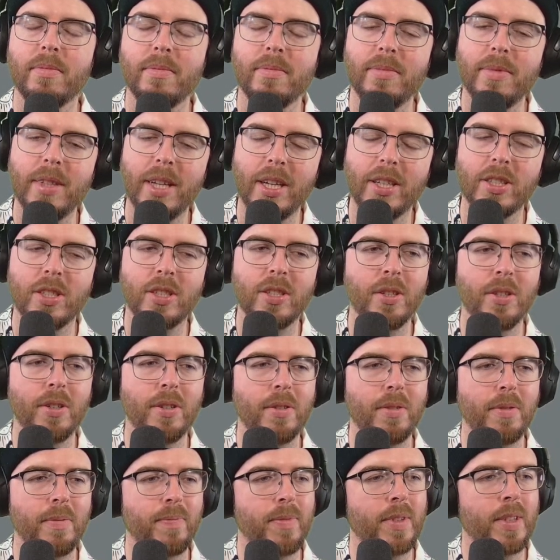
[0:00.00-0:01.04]
That's
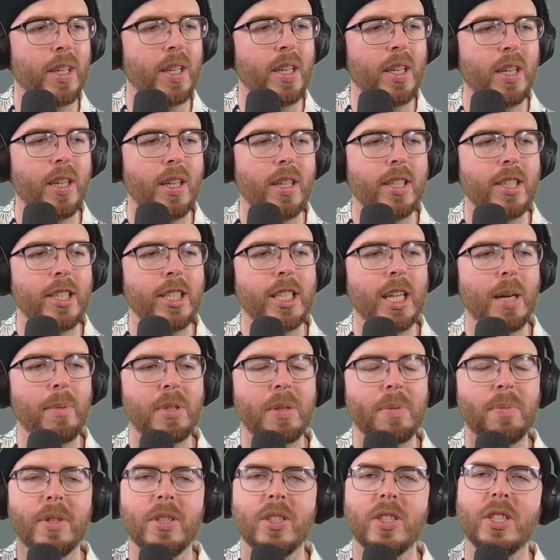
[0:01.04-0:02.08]
cool. Sup
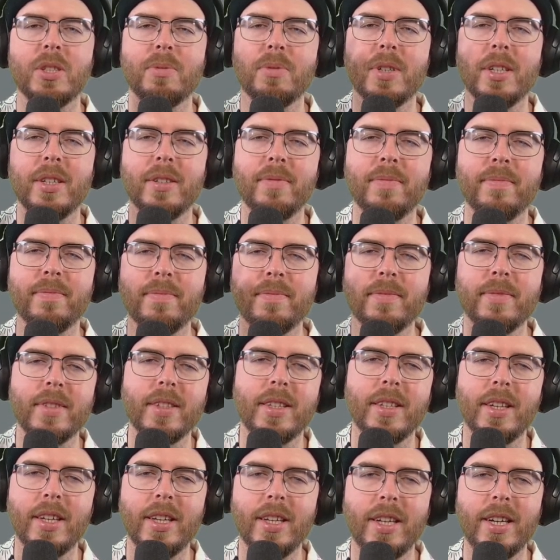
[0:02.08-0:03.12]
spin to win.
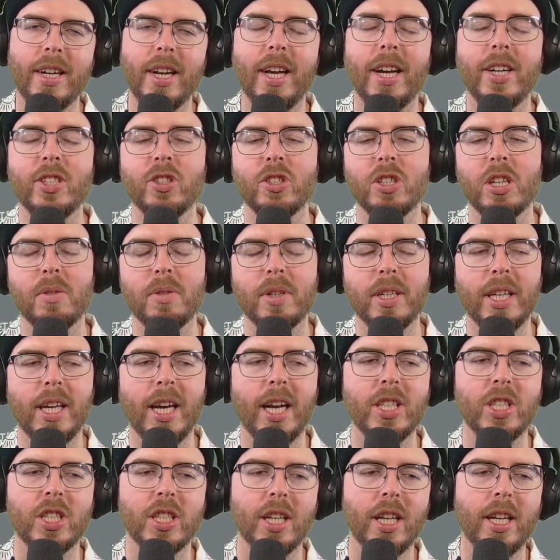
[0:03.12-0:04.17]
Glad you're able to
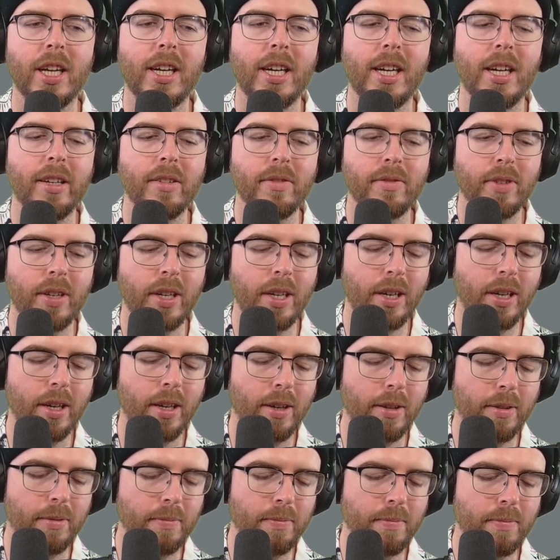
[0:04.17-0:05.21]
catch it live.
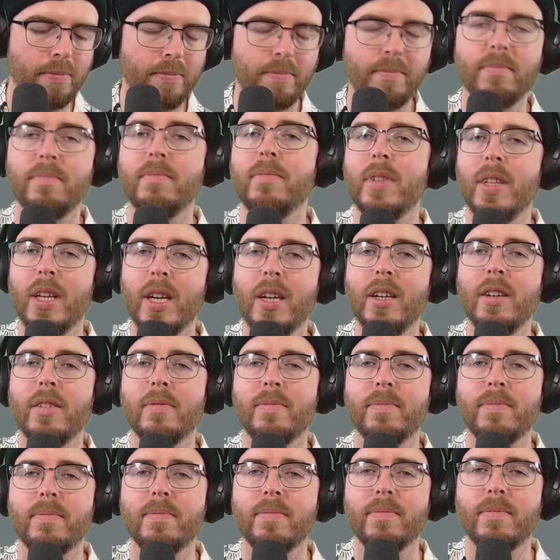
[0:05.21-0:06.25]
Yeah.
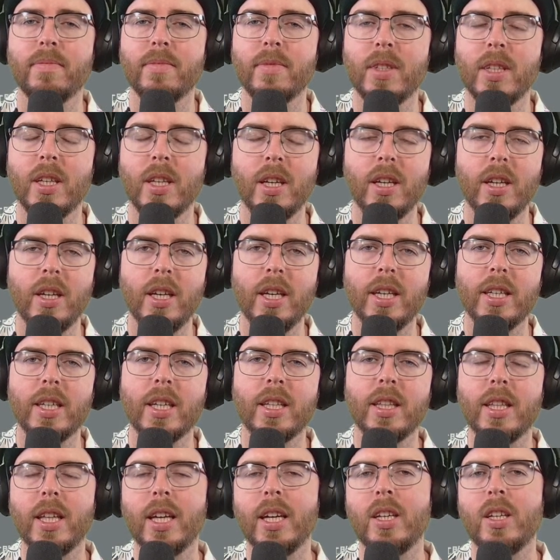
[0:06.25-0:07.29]

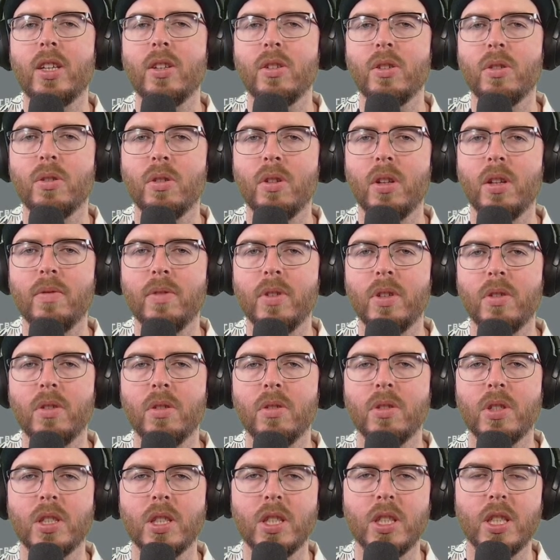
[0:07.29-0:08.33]
Again, thank you to all of you who
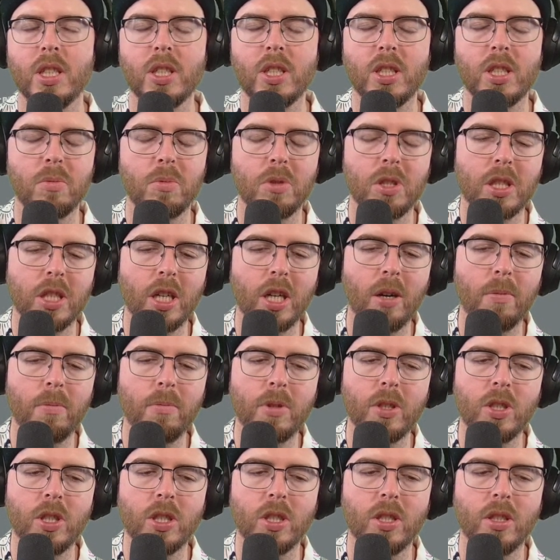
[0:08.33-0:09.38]
suggested which album
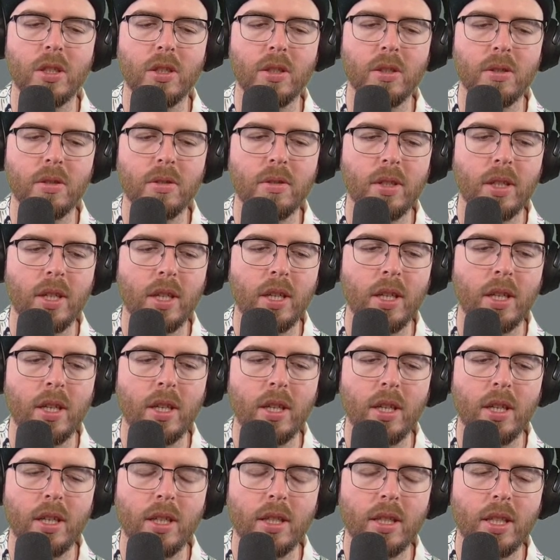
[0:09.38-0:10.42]
we should do.
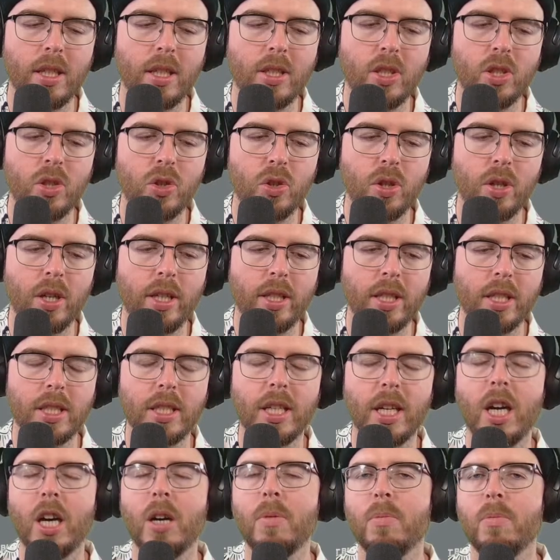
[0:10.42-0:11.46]
This
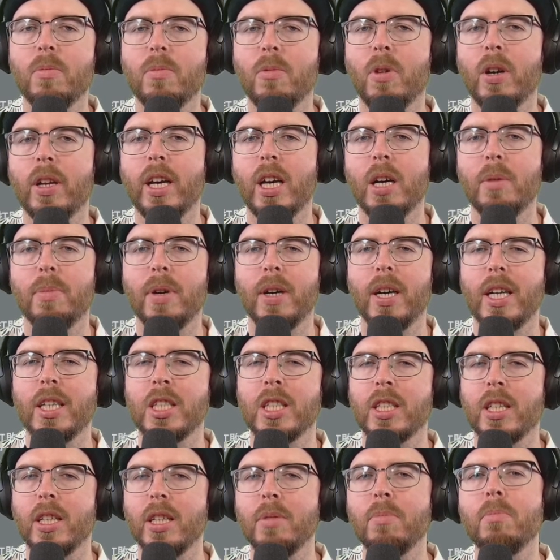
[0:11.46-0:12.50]
album won out by a
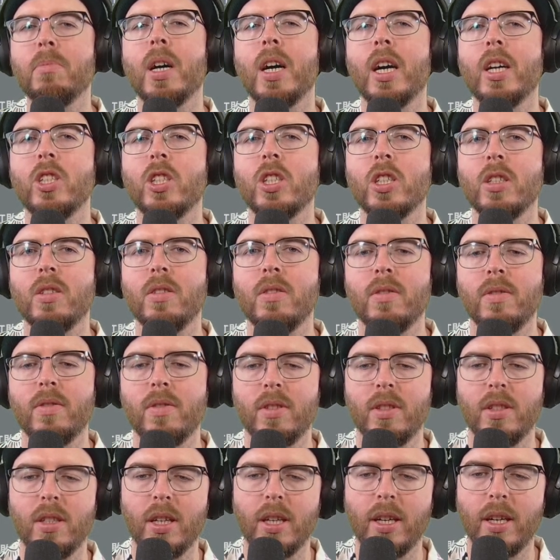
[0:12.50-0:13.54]
slim margin.
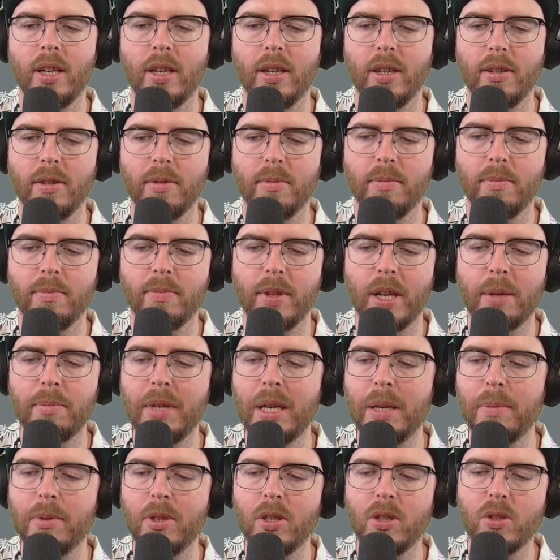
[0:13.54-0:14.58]
I'm
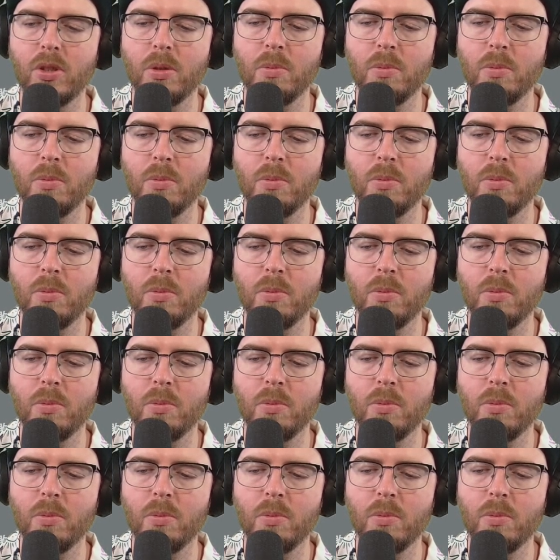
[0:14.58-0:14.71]
happy to do